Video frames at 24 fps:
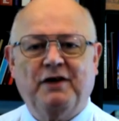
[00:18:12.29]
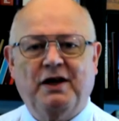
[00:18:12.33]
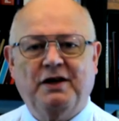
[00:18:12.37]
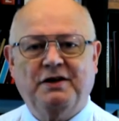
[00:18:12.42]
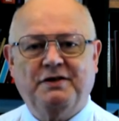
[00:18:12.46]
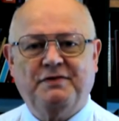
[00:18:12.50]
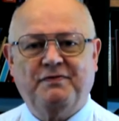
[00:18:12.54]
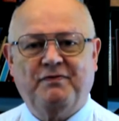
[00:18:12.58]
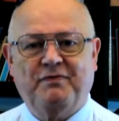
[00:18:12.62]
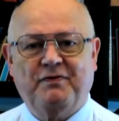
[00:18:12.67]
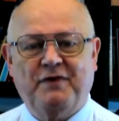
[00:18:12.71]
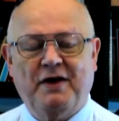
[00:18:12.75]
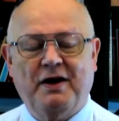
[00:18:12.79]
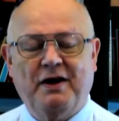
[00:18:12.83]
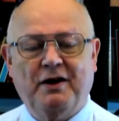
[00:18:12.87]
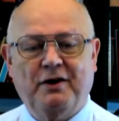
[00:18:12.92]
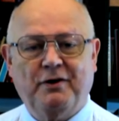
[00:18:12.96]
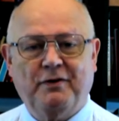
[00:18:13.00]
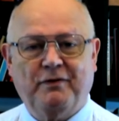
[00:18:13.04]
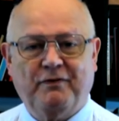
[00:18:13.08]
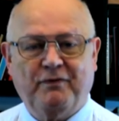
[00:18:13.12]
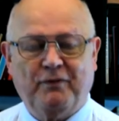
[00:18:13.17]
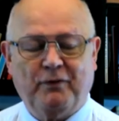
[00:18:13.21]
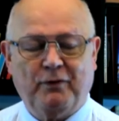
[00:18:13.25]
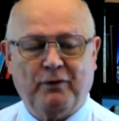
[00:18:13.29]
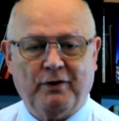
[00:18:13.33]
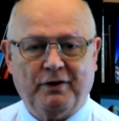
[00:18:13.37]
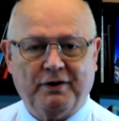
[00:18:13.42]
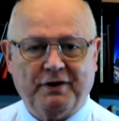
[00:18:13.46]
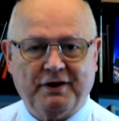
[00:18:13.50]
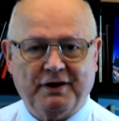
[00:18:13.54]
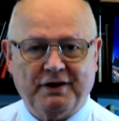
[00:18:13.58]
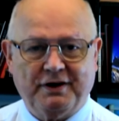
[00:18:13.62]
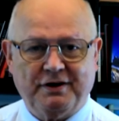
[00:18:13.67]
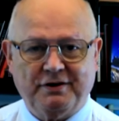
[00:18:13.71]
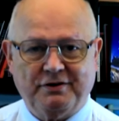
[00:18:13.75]
fellow
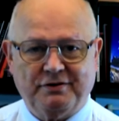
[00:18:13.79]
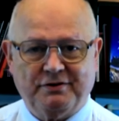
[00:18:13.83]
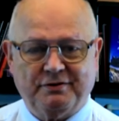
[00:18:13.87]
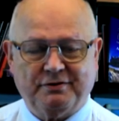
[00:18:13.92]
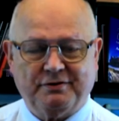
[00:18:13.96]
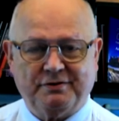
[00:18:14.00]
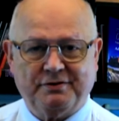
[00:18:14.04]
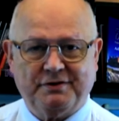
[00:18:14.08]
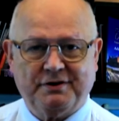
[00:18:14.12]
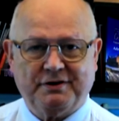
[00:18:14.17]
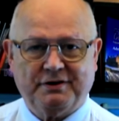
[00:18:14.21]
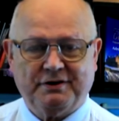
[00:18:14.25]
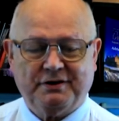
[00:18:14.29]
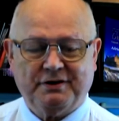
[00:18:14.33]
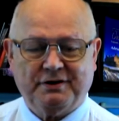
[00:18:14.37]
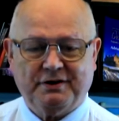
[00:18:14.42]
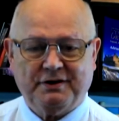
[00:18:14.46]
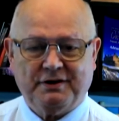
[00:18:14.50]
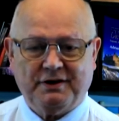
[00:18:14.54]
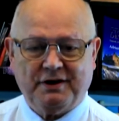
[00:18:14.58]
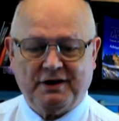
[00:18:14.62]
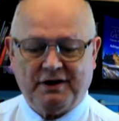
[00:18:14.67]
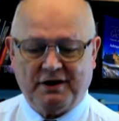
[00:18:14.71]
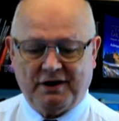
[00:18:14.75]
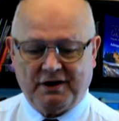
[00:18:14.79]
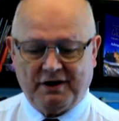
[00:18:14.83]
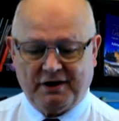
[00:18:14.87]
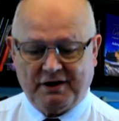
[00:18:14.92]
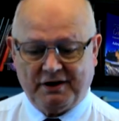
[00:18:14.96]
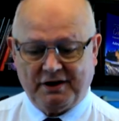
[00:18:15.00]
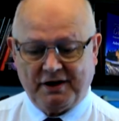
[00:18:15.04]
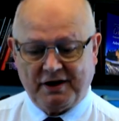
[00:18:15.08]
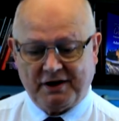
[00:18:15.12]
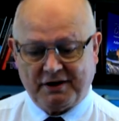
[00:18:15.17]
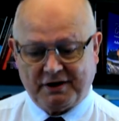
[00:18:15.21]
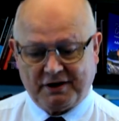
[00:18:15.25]
fallen angels.
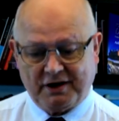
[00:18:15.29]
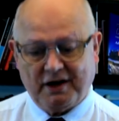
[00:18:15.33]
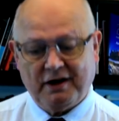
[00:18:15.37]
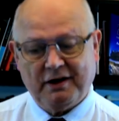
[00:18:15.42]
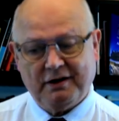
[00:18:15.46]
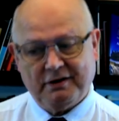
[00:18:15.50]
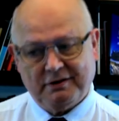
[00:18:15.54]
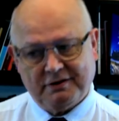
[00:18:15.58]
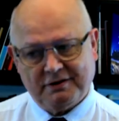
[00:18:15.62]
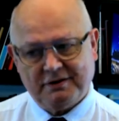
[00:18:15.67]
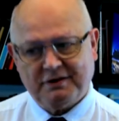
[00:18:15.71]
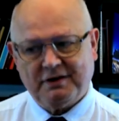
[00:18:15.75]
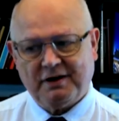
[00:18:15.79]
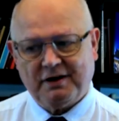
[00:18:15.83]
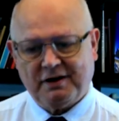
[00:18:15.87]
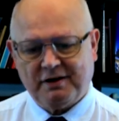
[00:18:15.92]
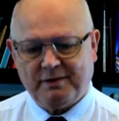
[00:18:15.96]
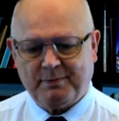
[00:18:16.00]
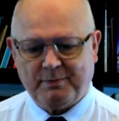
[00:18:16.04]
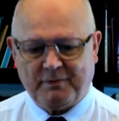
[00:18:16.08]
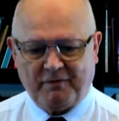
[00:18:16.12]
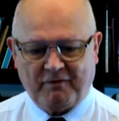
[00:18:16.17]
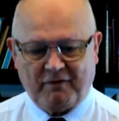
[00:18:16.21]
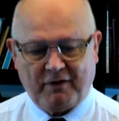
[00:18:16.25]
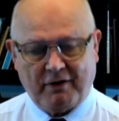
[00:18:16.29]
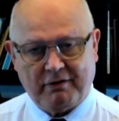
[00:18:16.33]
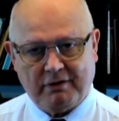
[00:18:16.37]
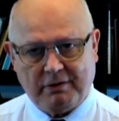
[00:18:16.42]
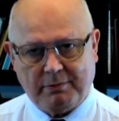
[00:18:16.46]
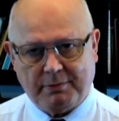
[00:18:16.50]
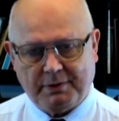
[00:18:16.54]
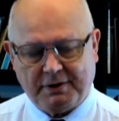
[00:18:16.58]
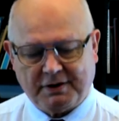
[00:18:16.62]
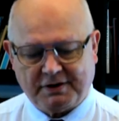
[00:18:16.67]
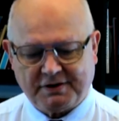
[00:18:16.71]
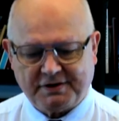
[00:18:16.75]
And that again is another very
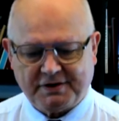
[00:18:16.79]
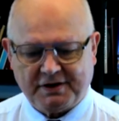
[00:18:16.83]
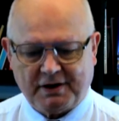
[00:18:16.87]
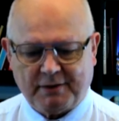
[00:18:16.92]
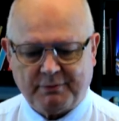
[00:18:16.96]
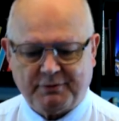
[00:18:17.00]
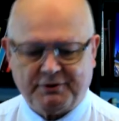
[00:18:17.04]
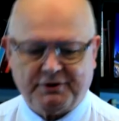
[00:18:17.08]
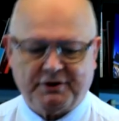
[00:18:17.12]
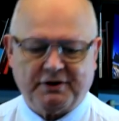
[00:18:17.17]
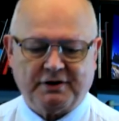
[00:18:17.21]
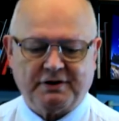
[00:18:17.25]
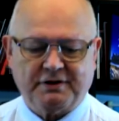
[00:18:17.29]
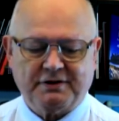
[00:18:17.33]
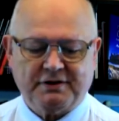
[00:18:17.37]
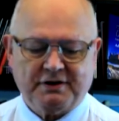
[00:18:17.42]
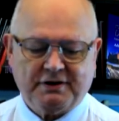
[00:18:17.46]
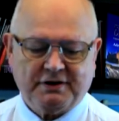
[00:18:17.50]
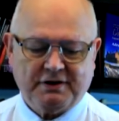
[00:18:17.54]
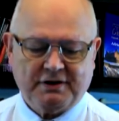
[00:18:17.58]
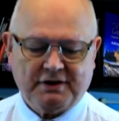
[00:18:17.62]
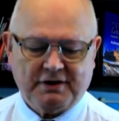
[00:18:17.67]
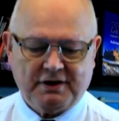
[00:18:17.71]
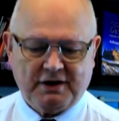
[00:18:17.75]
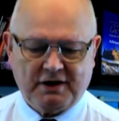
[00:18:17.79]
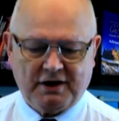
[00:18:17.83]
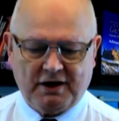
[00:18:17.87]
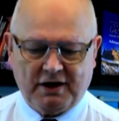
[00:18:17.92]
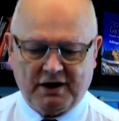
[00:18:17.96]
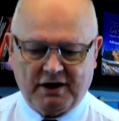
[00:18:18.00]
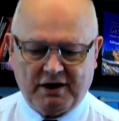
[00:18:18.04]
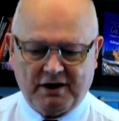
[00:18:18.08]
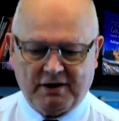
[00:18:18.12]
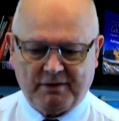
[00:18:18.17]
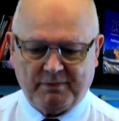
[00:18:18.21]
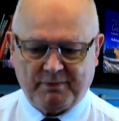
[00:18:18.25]
big subject,
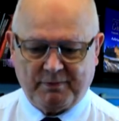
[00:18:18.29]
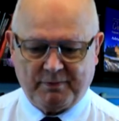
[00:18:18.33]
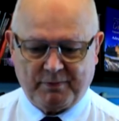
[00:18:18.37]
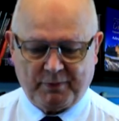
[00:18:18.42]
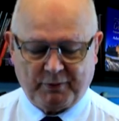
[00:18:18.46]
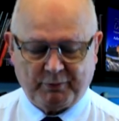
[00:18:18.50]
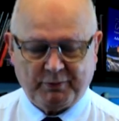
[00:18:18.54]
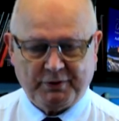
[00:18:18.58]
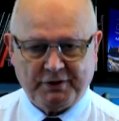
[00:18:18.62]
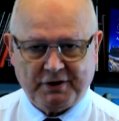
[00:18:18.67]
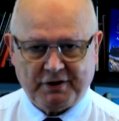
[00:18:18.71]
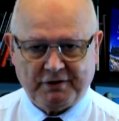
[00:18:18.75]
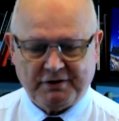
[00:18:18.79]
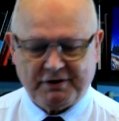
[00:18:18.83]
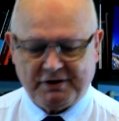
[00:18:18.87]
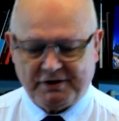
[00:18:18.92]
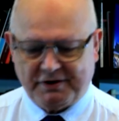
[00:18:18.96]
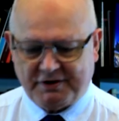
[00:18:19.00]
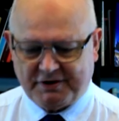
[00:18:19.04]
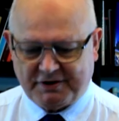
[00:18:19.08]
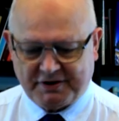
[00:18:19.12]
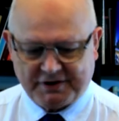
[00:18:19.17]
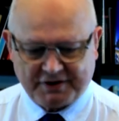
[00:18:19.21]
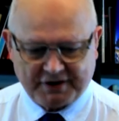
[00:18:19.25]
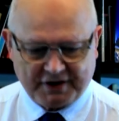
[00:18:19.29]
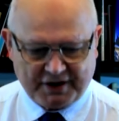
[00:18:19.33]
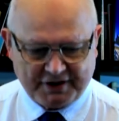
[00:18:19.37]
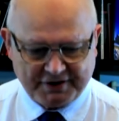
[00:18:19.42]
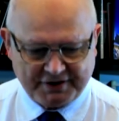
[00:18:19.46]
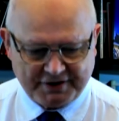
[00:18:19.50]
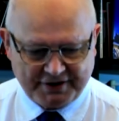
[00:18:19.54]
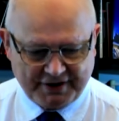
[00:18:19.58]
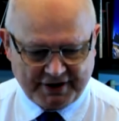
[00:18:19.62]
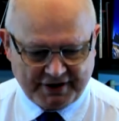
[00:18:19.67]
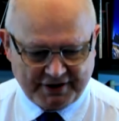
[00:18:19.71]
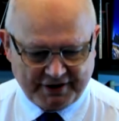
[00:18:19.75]
but we don't need to
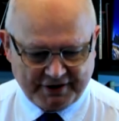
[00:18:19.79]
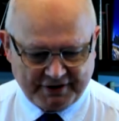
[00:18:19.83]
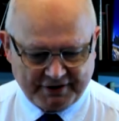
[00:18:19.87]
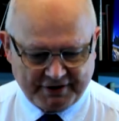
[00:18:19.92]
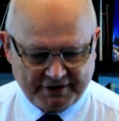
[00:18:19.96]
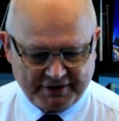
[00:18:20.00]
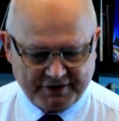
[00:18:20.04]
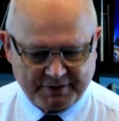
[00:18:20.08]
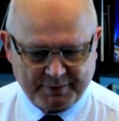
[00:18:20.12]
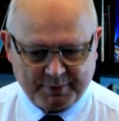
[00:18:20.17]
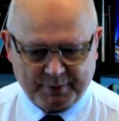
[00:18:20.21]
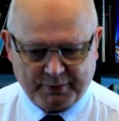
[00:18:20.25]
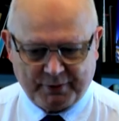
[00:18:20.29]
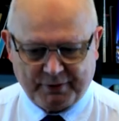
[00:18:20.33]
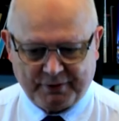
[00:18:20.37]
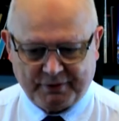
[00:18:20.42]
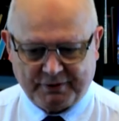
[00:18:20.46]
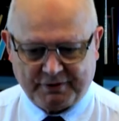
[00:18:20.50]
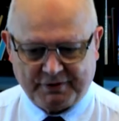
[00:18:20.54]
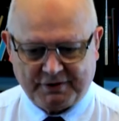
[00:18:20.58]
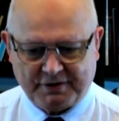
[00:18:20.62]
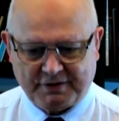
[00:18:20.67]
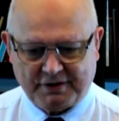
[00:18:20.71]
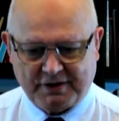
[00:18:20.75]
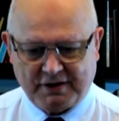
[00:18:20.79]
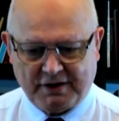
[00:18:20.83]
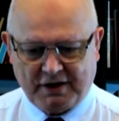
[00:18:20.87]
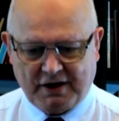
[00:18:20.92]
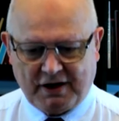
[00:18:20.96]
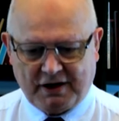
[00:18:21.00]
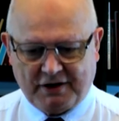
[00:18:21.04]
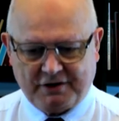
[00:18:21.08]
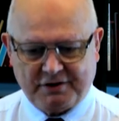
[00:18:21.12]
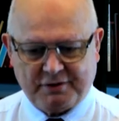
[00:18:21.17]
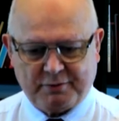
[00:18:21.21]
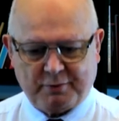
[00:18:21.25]
discuss that at this point.
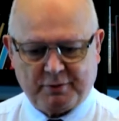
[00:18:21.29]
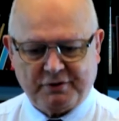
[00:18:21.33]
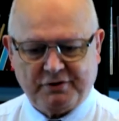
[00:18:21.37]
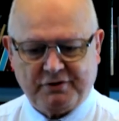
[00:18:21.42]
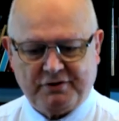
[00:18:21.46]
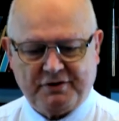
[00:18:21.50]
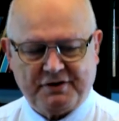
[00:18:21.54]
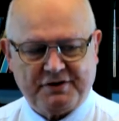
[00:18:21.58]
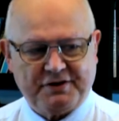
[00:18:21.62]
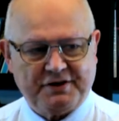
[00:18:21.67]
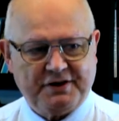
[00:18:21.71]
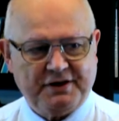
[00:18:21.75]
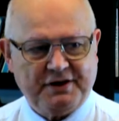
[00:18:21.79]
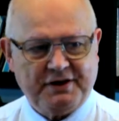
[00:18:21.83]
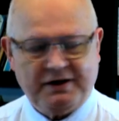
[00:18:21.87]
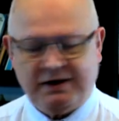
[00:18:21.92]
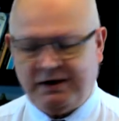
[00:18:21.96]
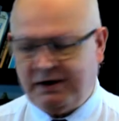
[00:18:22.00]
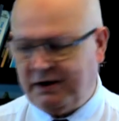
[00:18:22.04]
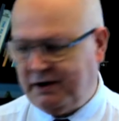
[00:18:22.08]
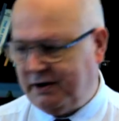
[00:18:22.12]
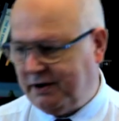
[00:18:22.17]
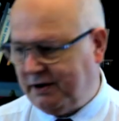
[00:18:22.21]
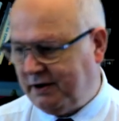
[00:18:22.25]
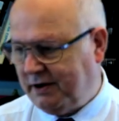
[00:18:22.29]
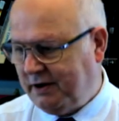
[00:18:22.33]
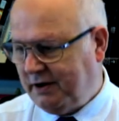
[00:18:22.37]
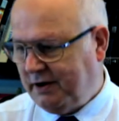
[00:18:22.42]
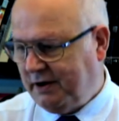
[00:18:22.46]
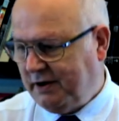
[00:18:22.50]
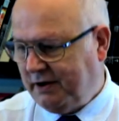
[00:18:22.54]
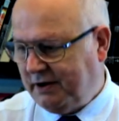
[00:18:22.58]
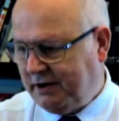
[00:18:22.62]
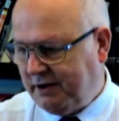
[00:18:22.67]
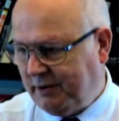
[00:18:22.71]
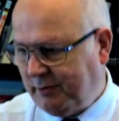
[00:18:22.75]
I just want you to see here
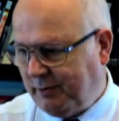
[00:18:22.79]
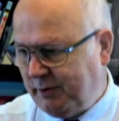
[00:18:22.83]
that